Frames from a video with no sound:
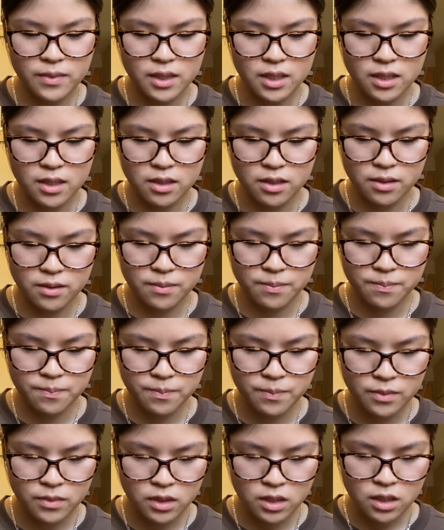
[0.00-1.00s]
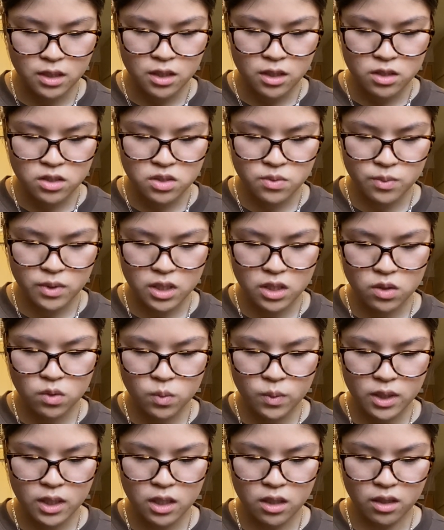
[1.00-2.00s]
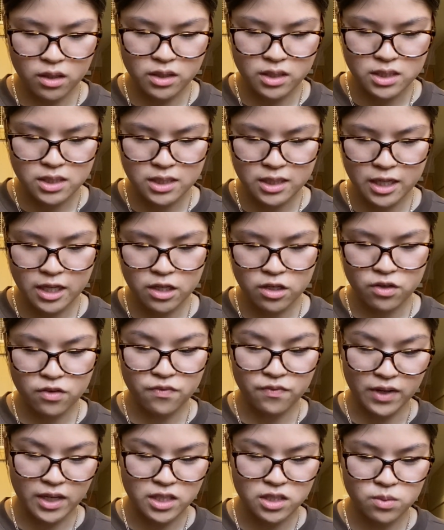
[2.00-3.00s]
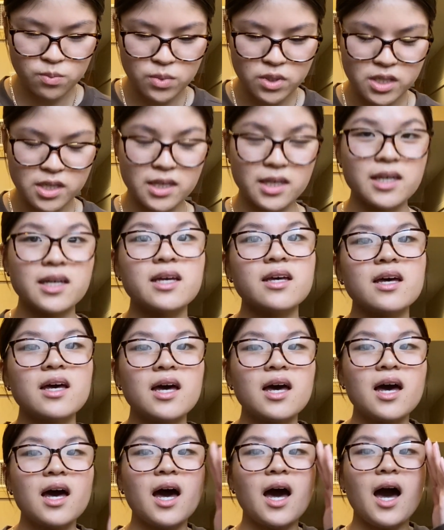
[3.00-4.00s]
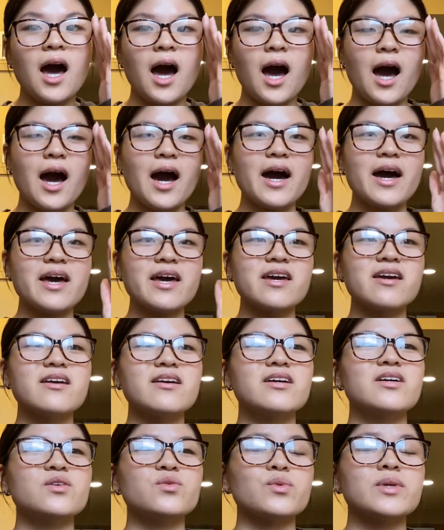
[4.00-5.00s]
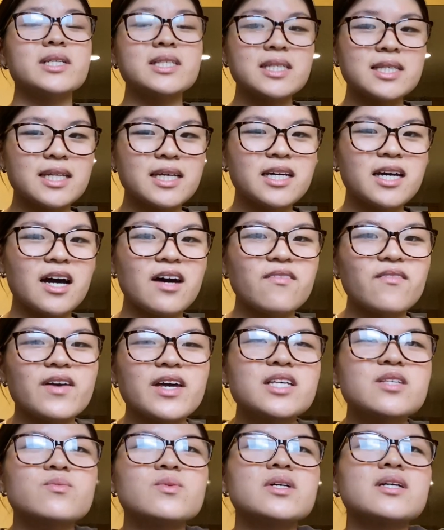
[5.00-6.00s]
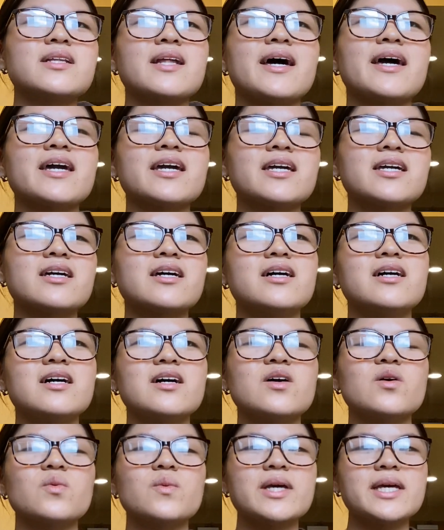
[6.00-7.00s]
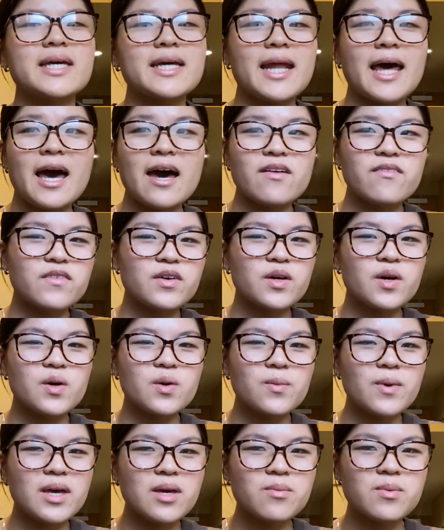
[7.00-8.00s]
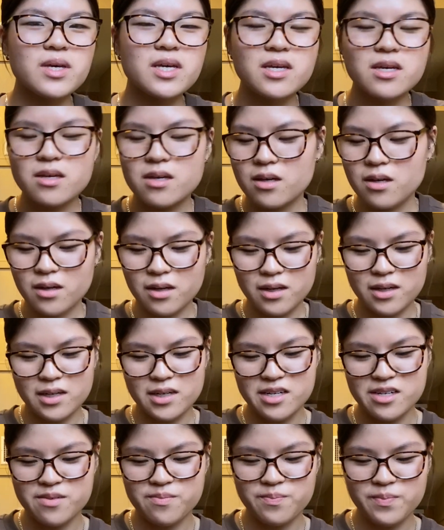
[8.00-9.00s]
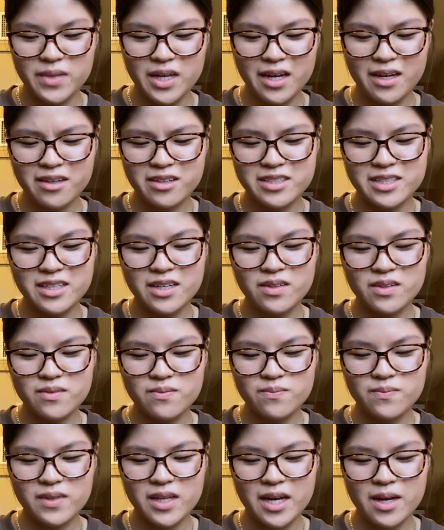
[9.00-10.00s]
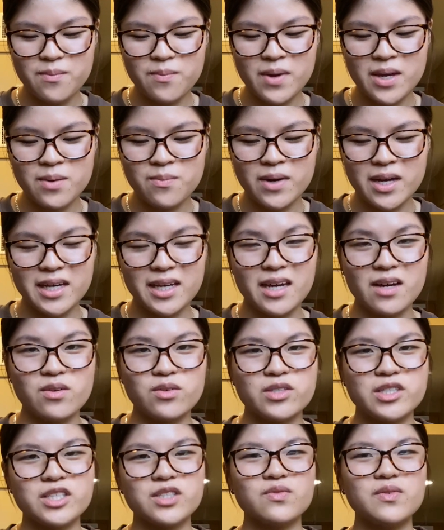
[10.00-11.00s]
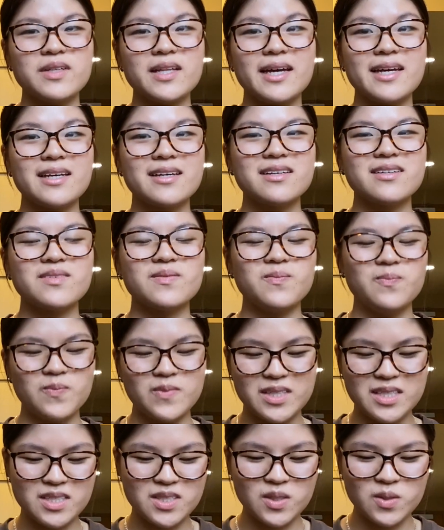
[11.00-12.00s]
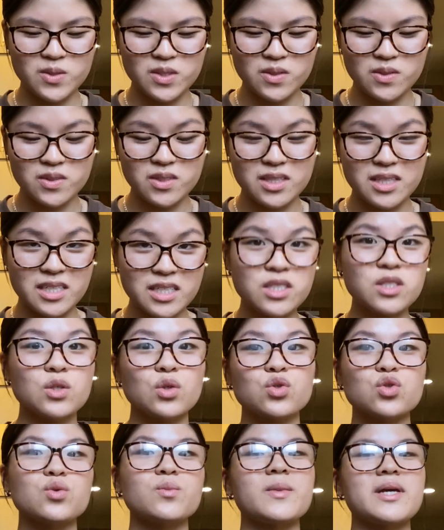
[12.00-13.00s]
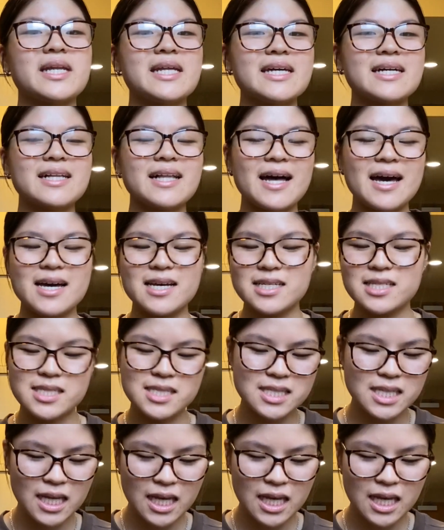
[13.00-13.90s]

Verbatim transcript: um, Speed Queen, Authenticator, Facebook. I recently got Facebook like a week and a half ago maybe. Um, I don't I made my account just for like this, so this social media class